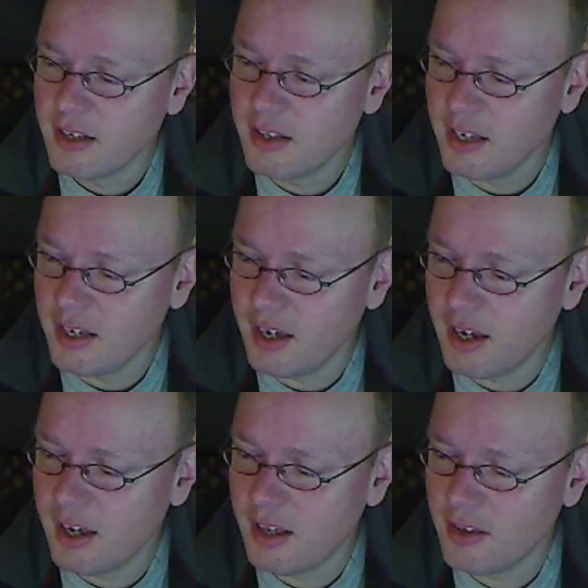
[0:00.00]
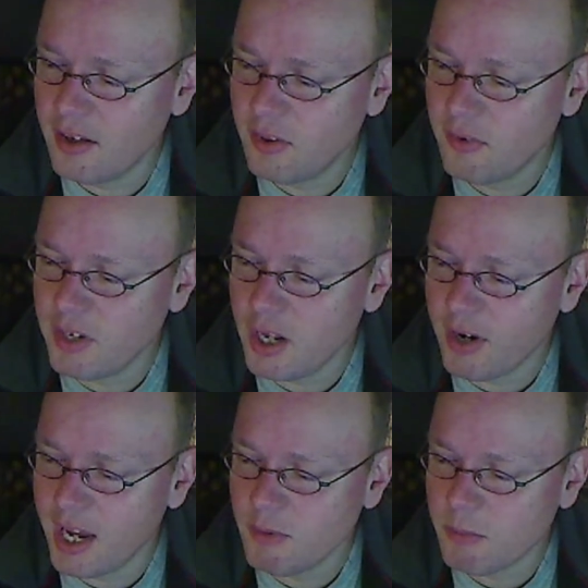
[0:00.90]
video
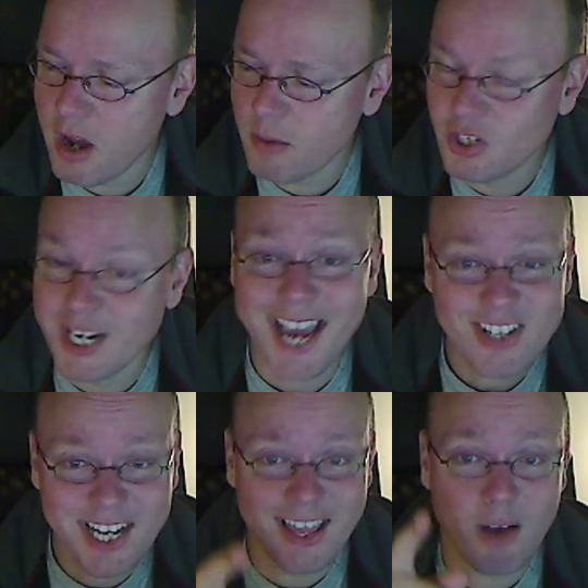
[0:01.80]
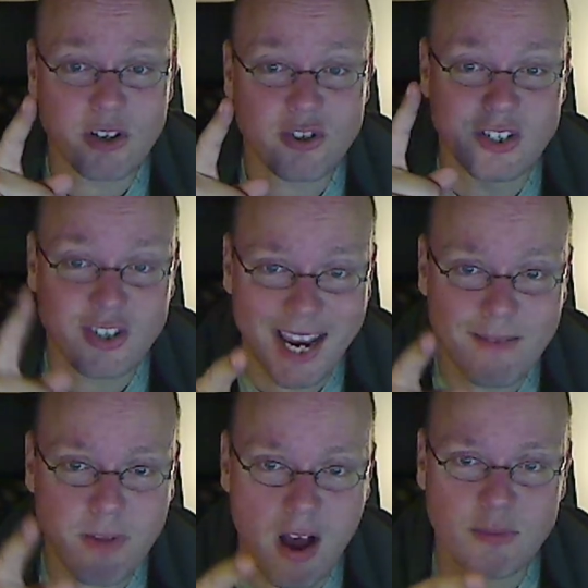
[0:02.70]
game, the Pong machine. Actually, that was the
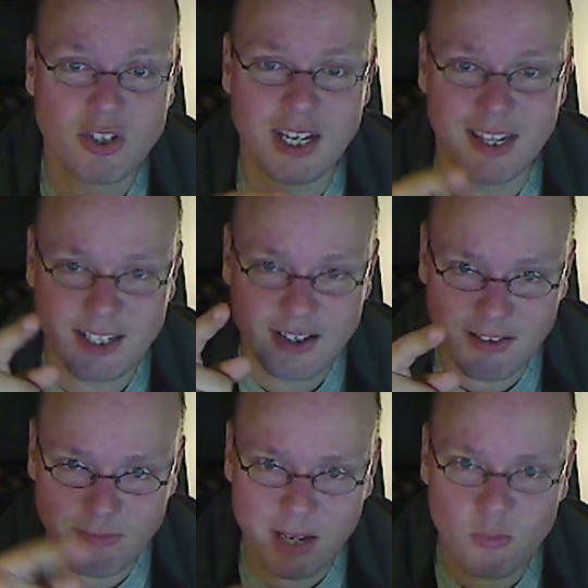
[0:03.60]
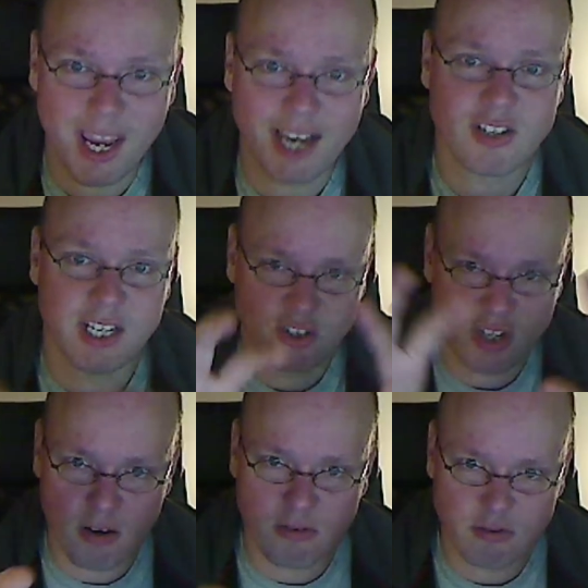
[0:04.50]
same Pong machine that Steve Benway actually
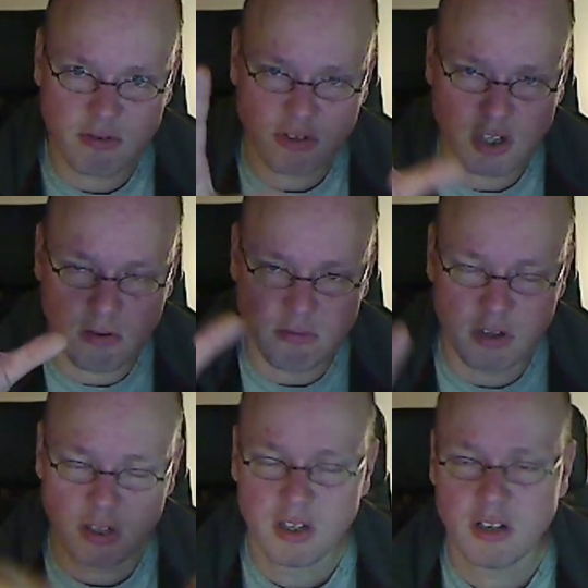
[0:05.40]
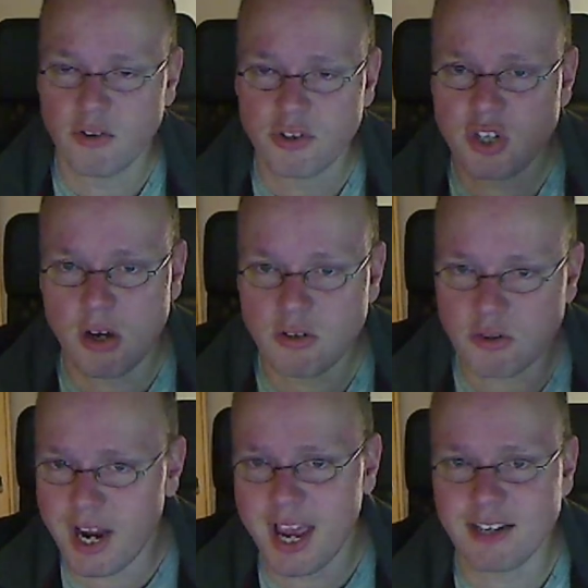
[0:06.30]
shows or
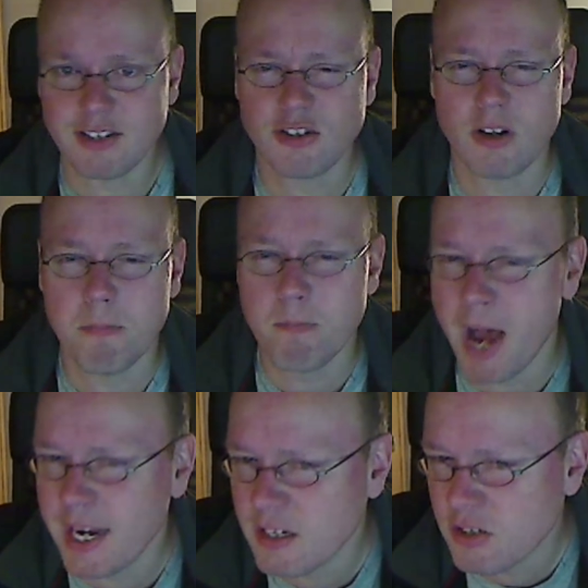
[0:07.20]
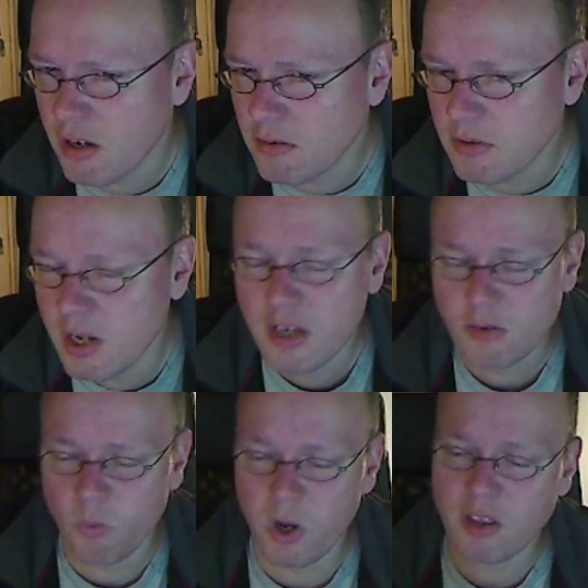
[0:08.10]
has. It's the Binatone
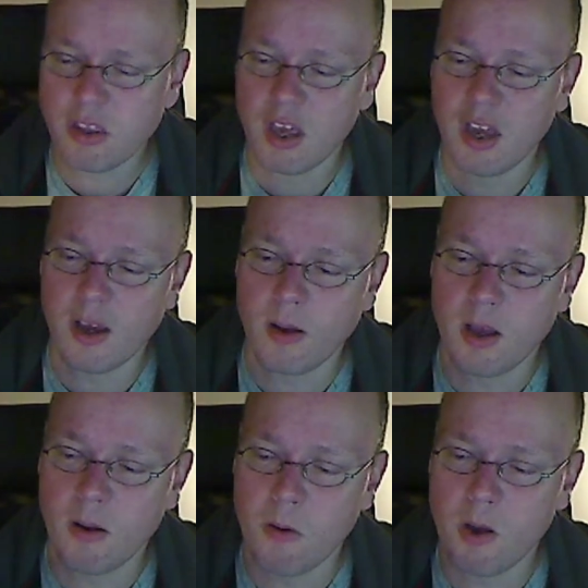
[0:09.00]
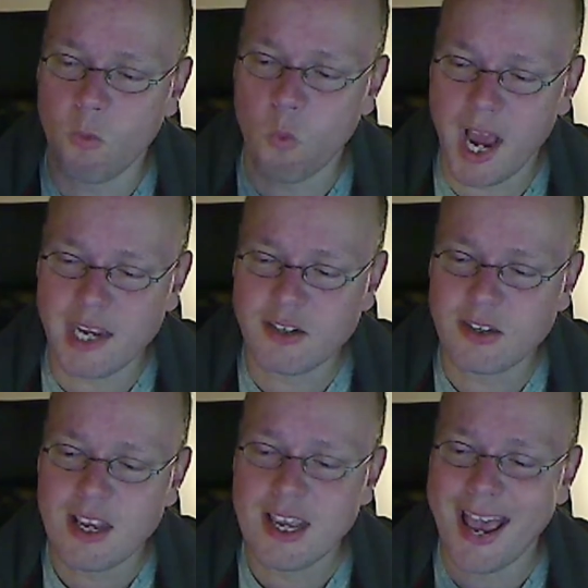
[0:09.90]
with a
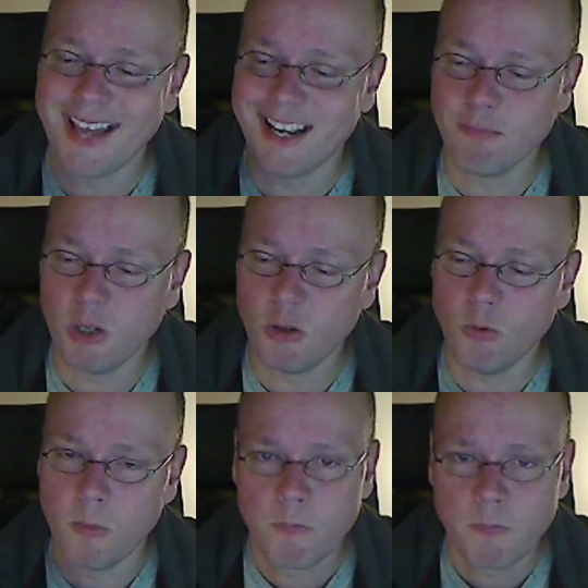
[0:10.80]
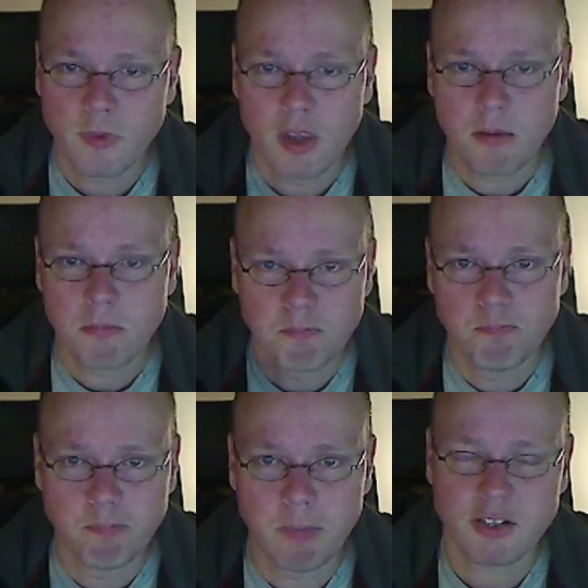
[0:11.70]
white and a blue
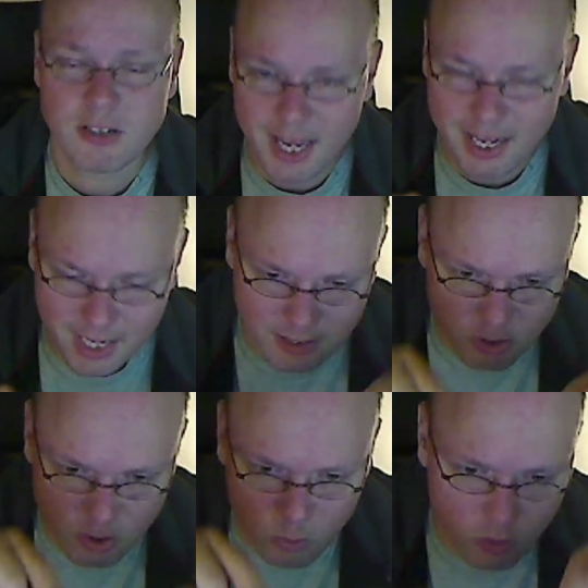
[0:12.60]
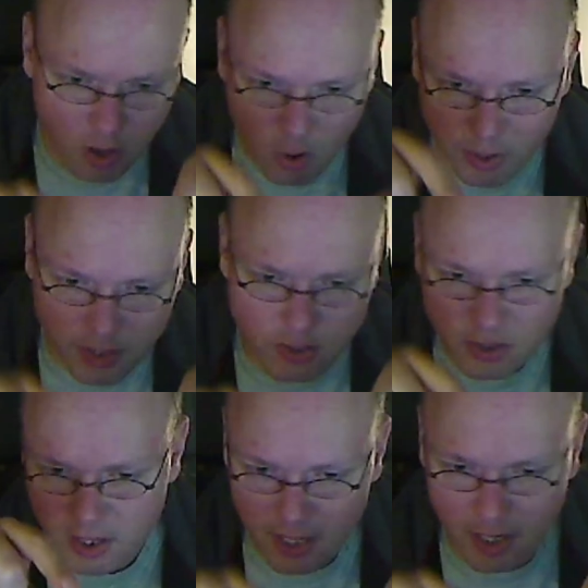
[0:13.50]
button, and then two orange